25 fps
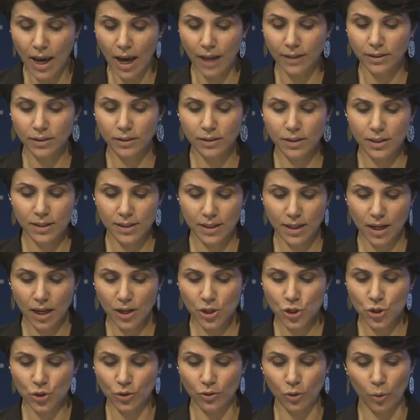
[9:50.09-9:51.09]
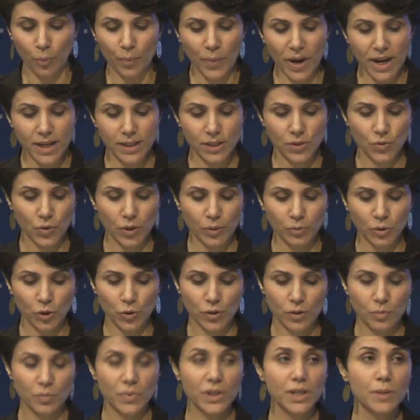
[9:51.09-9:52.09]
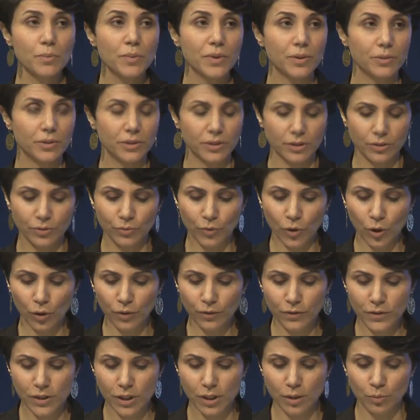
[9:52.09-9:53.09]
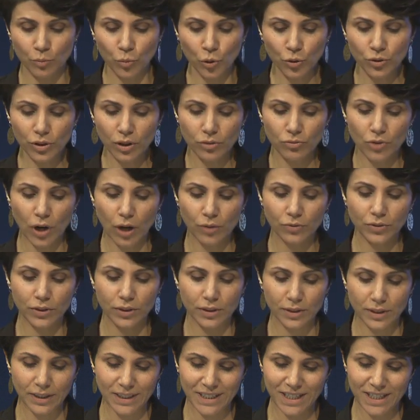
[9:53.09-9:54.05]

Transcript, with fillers: and the discussion on mainstream newspaper revolves more around